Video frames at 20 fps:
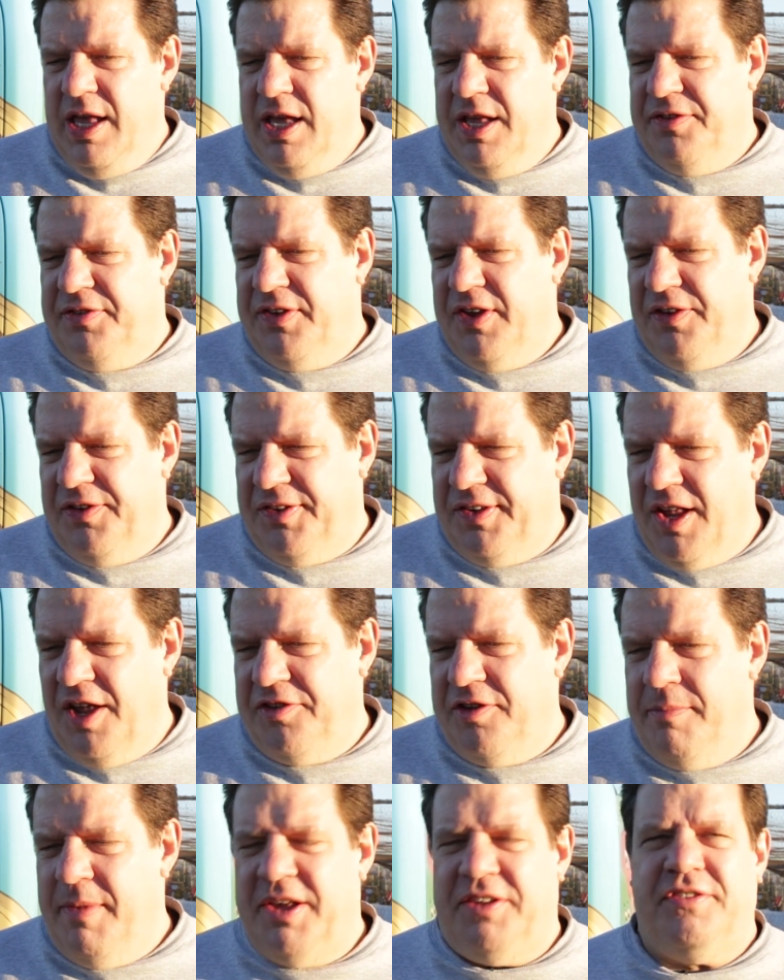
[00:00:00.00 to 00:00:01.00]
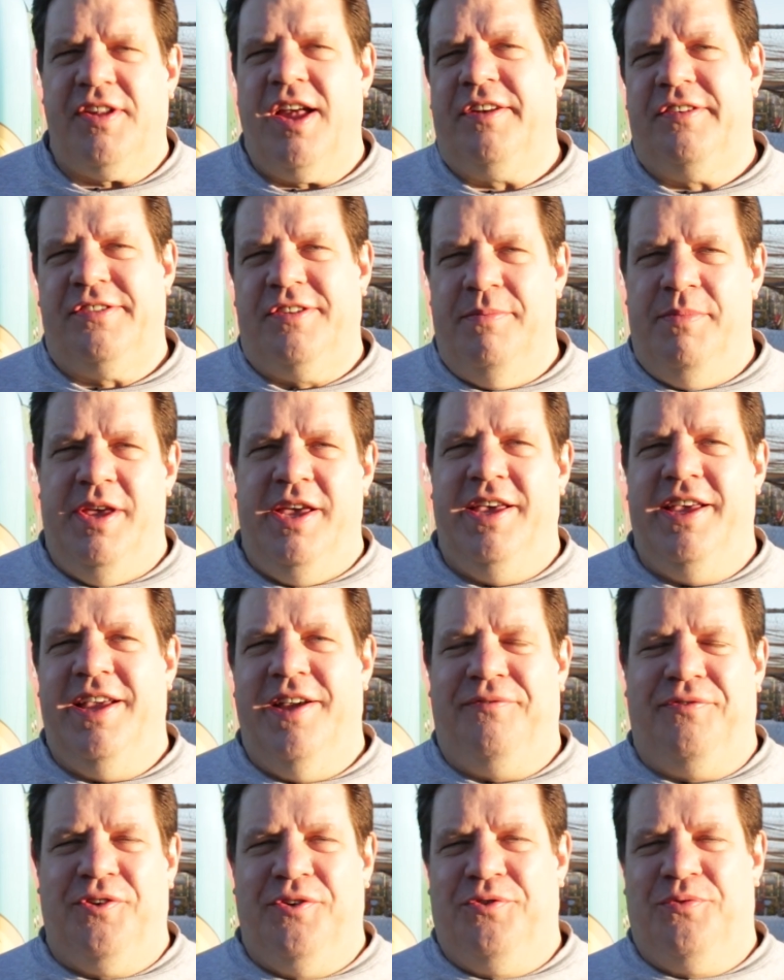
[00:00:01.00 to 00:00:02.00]
It just doesn't make sense to me
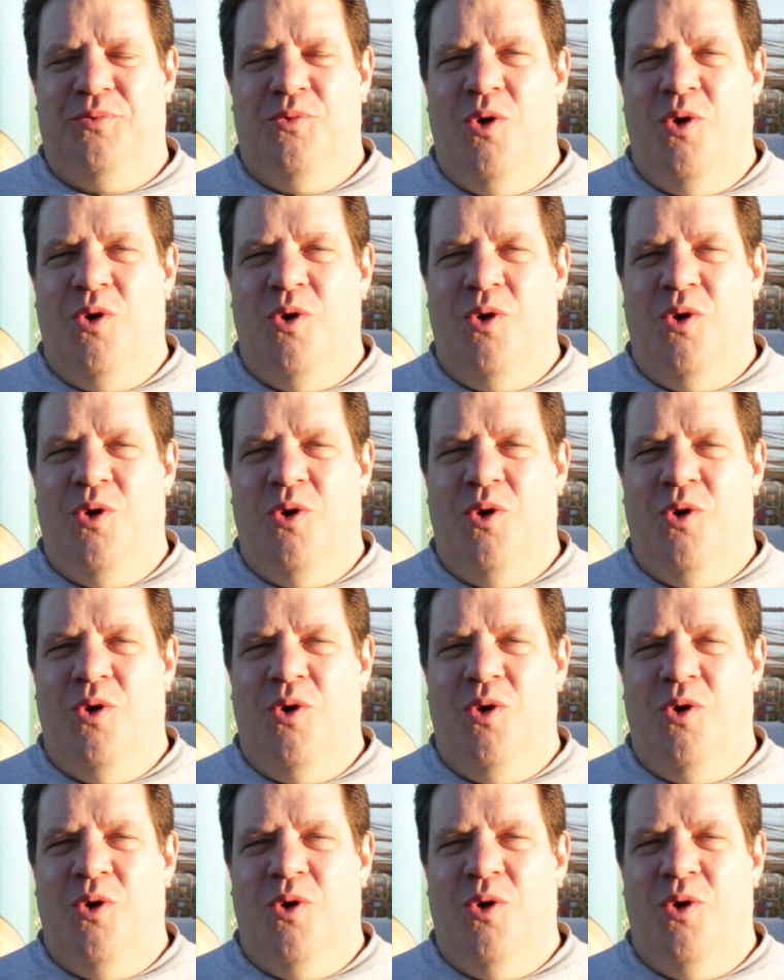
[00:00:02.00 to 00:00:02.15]
if there's